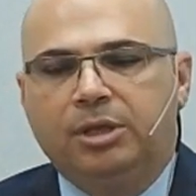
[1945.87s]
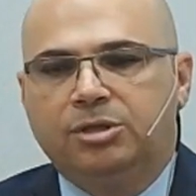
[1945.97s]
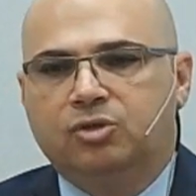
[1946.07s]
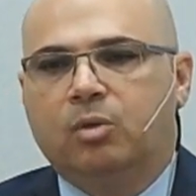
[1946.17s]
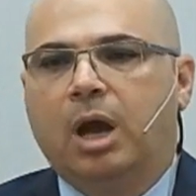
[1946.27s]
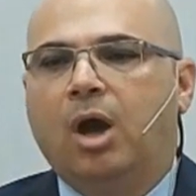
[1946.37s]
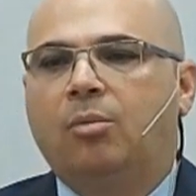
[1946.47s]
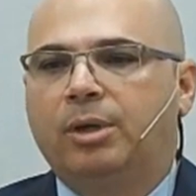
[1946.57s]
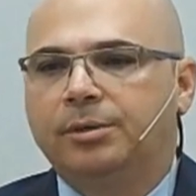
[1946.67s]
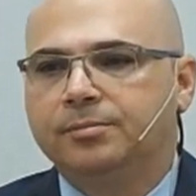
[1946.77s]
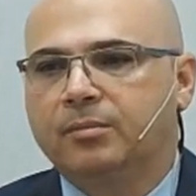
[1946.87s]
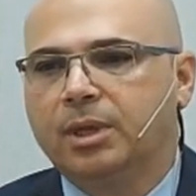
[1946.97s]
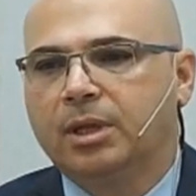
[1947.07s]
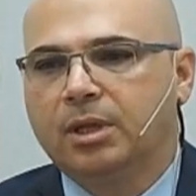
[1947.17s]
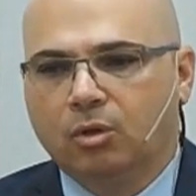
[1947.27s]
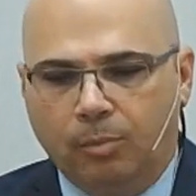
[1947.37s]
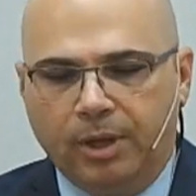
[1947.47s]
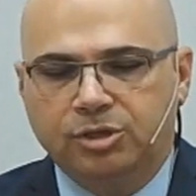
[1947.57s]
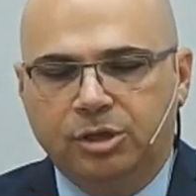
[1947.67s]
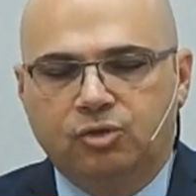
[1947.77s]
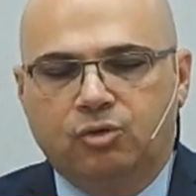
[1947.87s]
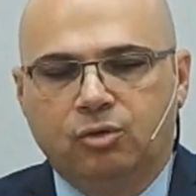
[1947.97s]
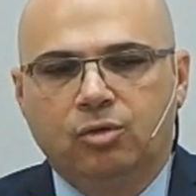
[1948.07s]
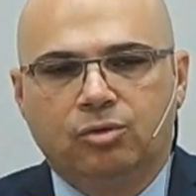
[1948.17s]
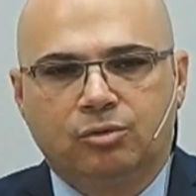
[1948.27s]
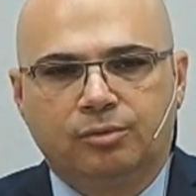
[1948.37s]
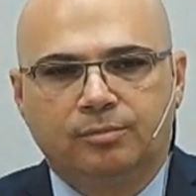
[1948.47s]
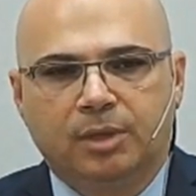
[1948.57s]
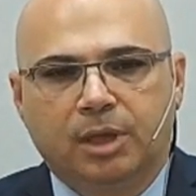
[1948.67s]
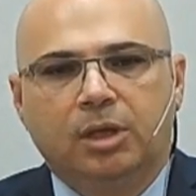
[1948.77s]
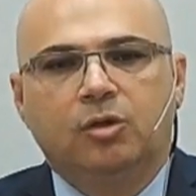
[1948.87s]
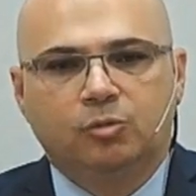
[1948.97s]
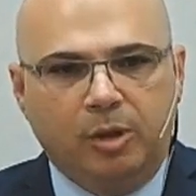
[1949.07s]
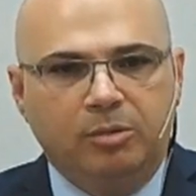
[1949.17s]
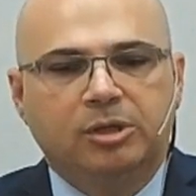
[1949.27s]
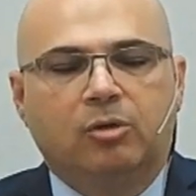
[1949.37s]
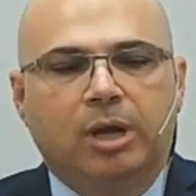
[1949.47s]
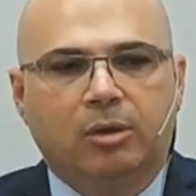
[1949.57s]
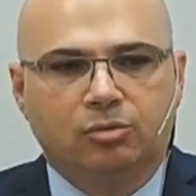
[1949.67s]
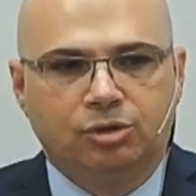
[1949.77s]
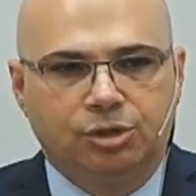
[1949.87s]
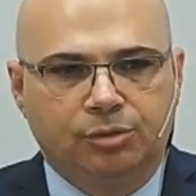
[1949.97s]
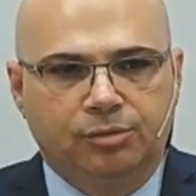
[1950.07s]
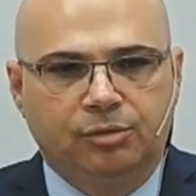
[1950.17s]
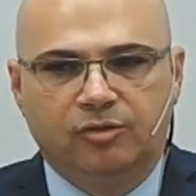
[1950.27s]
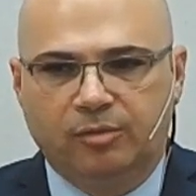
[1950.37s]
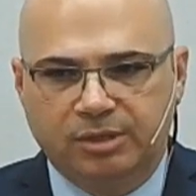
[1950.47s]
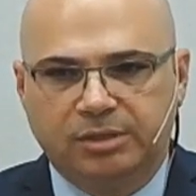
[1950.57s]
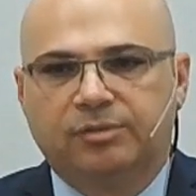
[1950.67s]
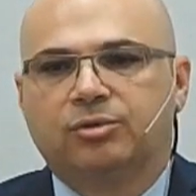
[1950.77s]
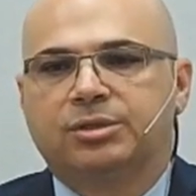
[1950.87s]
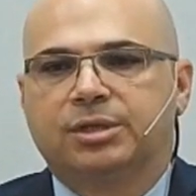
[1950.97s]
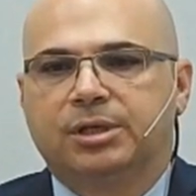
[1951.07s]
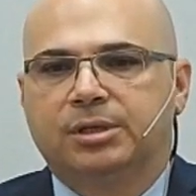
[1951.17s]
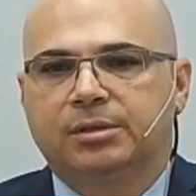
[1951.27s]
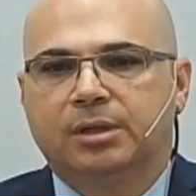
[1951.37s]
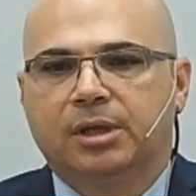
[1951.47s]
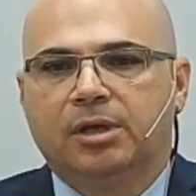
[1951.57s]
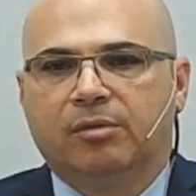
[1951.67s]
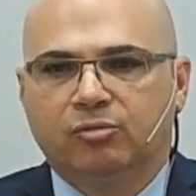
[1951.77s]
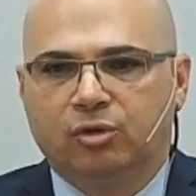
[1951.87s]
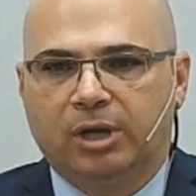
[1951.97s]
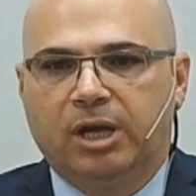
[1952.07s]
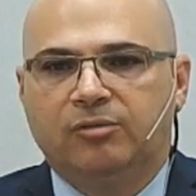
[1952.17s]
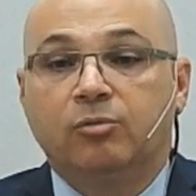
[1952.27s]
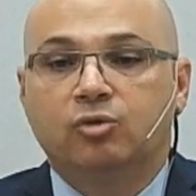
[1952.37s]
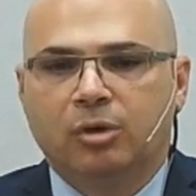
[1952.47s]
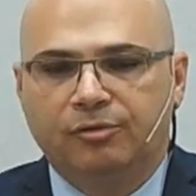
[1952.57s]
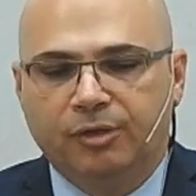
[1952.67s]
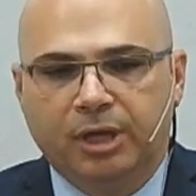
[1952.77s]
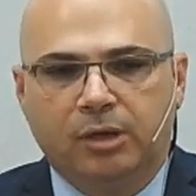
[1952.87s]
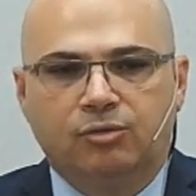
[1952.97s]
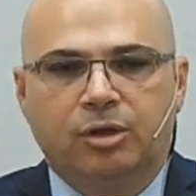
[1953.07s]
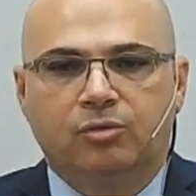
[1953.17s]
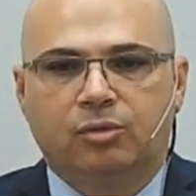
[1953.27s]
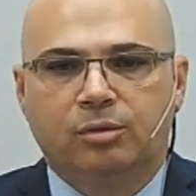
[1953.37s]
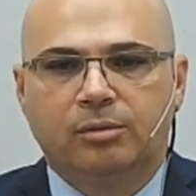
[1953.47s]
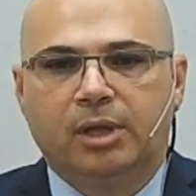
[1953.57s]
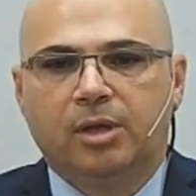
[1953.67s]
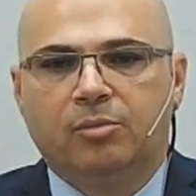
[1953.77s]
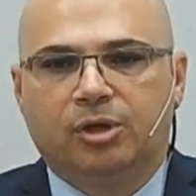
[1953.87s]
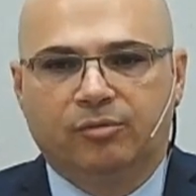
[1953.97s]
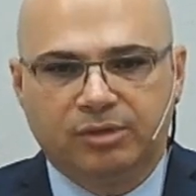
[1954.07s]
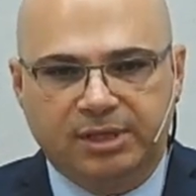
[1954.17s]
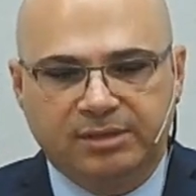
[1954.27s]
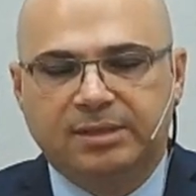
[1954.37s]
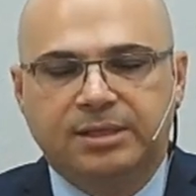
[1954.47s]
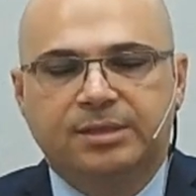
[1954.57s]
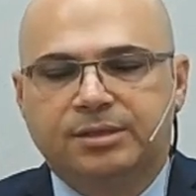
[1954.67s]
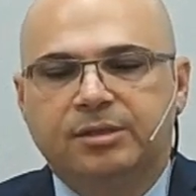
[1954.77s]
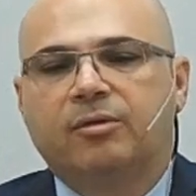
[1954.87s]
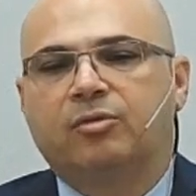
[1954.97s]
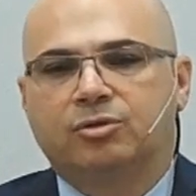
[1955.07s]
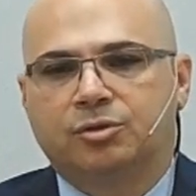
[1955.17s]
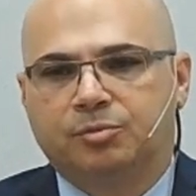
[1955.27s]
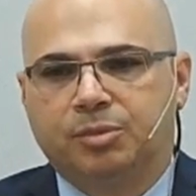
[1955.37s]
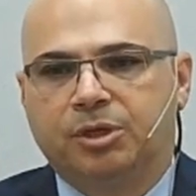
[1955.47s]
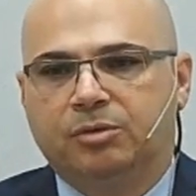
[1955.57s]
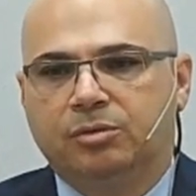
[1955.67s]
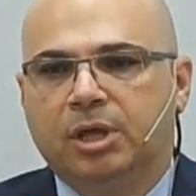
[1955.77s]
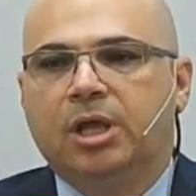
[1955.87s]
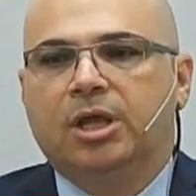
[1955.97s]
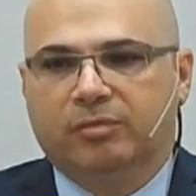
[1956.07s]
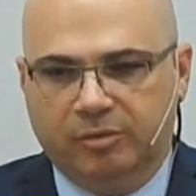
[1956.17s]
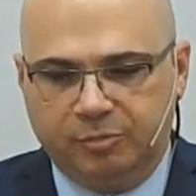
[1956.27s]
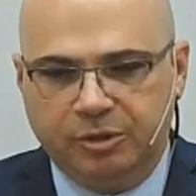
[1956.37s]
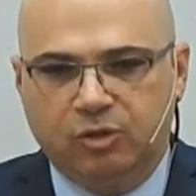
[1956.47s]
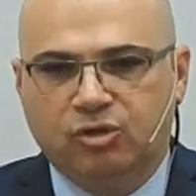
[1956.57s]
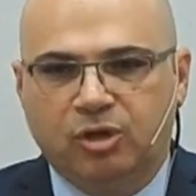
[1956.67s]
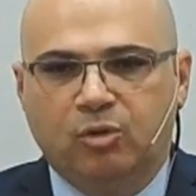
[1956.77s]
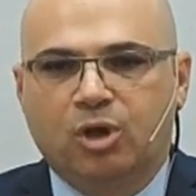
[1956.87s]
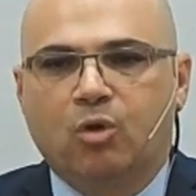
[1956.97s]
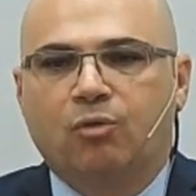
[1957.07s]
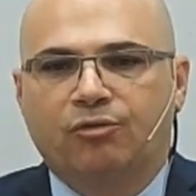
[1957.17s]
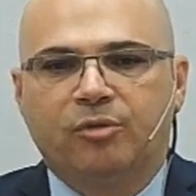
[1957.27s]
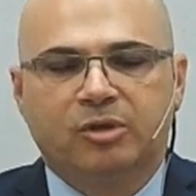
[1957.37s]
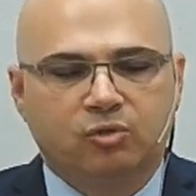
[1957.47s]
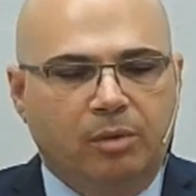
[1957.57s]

that the Lord wants to speak personally with us. So share it with us. Allow us to pray with you. We're going to go towards you. We're going to glorify the name of the Lord because you are sensitive to the word of the Lord.